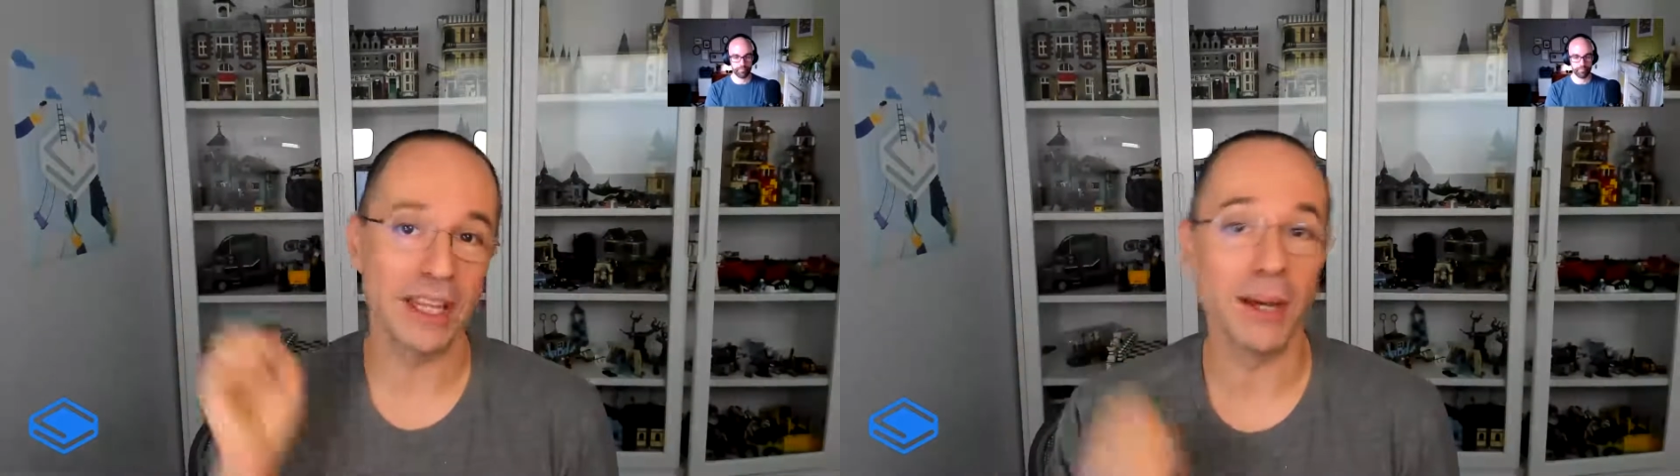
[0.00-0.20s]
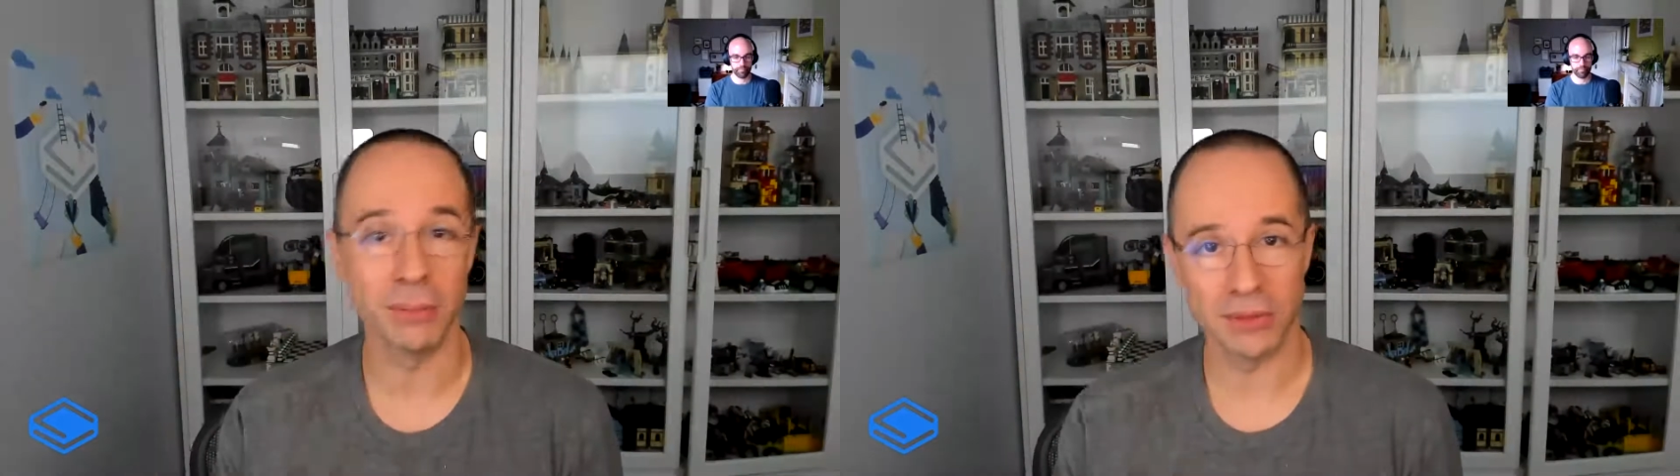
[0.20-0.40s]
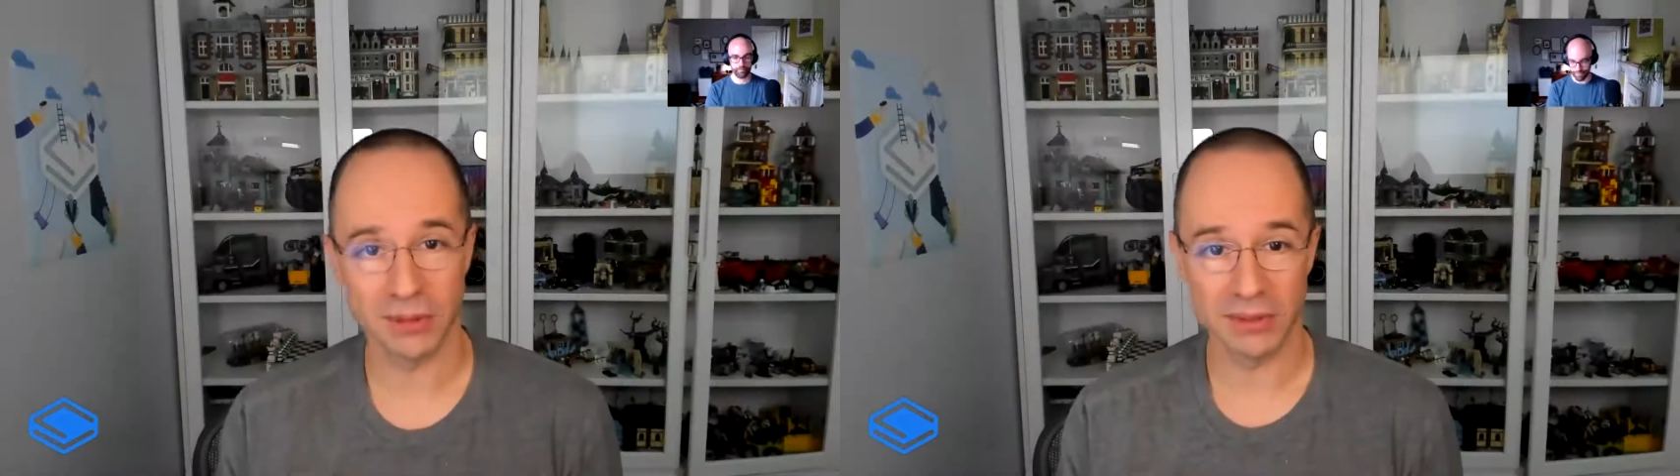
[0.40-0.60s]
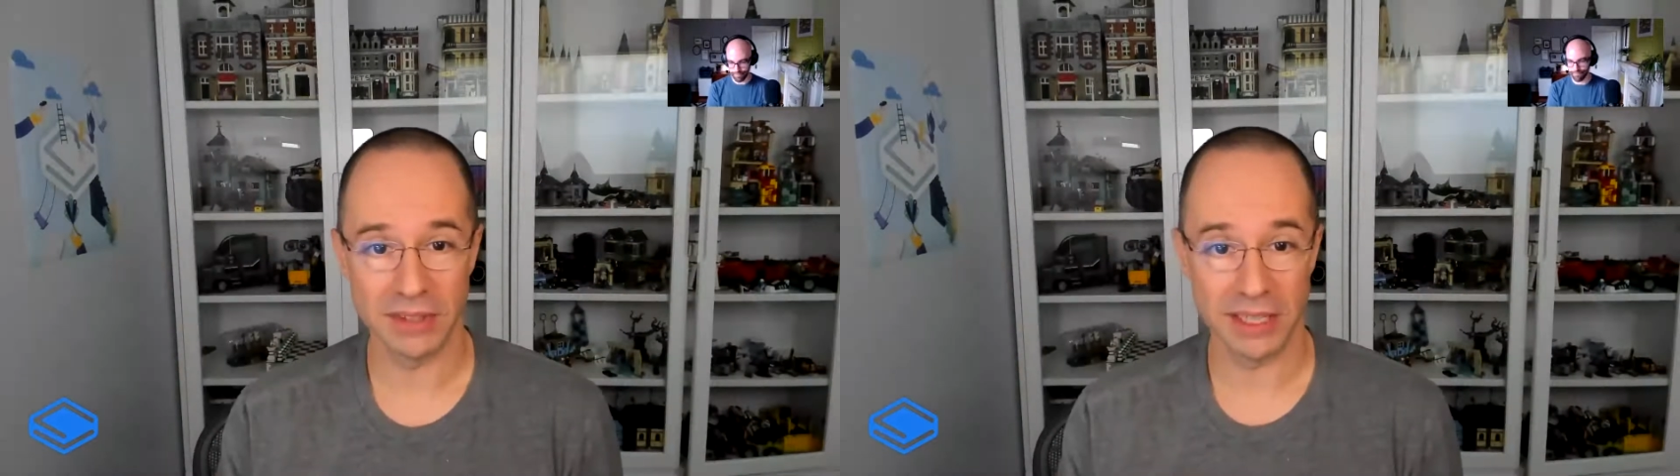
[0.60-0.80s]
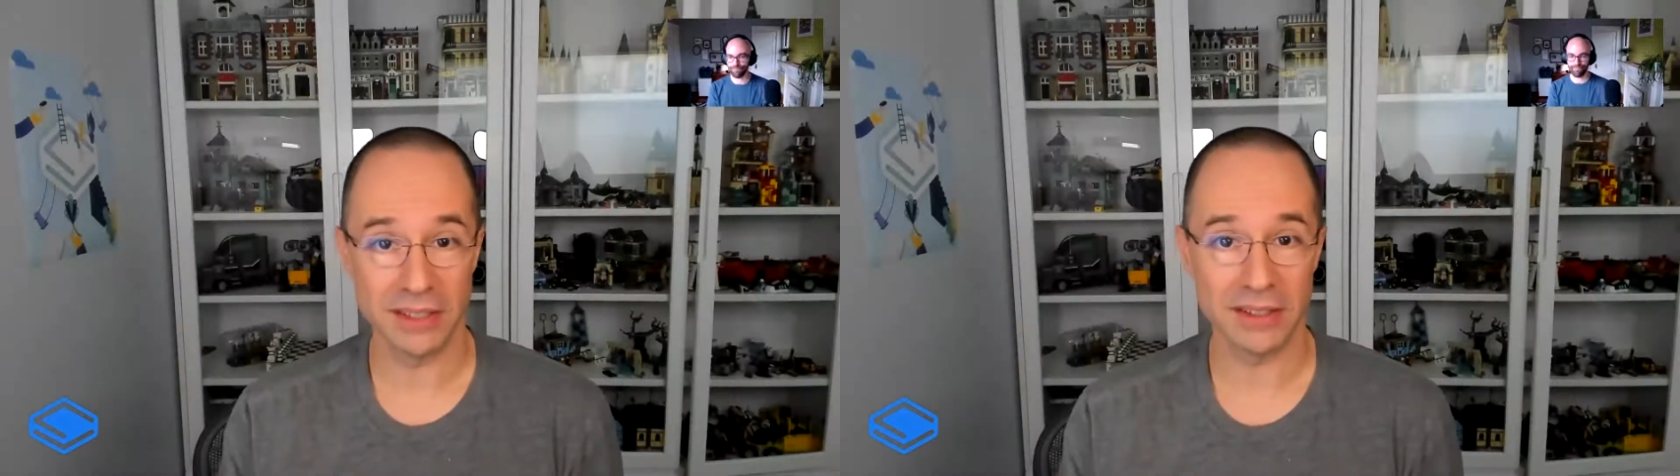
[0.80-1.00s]
attempt,
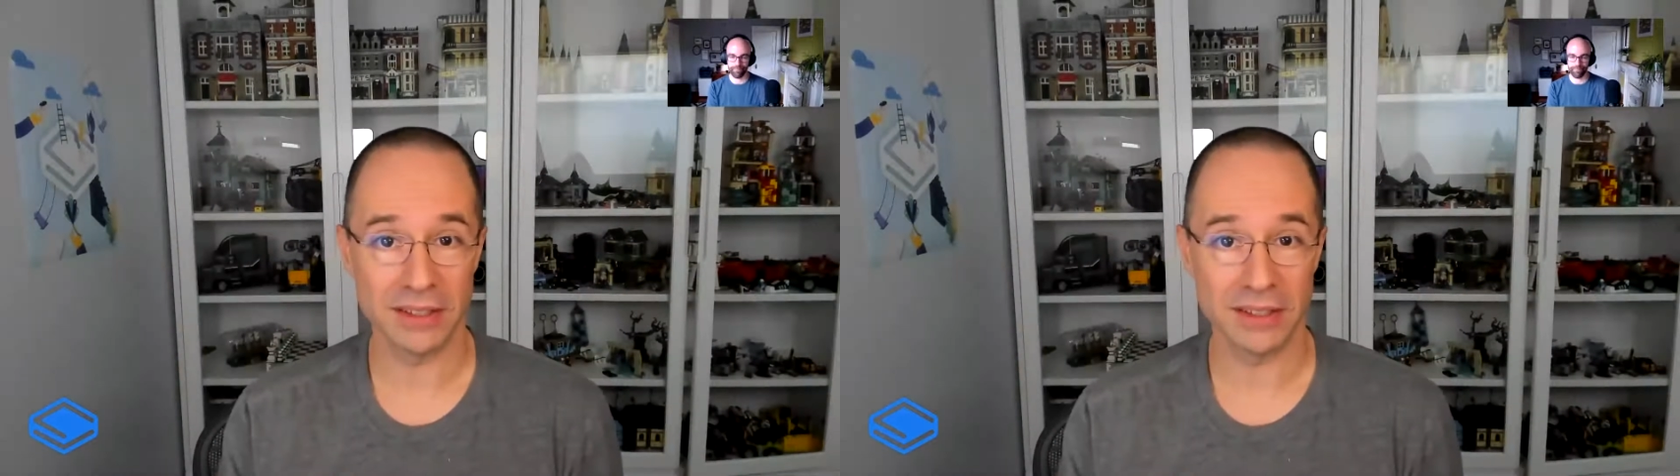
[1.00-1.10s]
right?